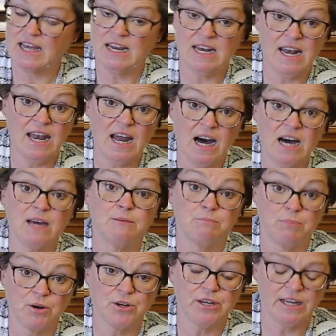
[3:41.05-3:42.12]
and not
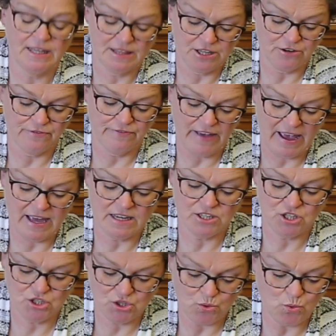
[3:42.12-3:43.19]
burning their fat
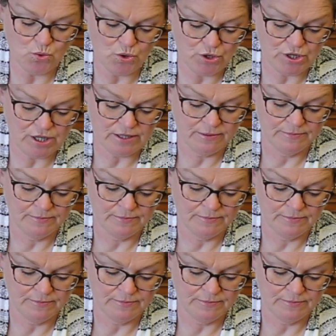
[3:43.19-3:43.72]
stored.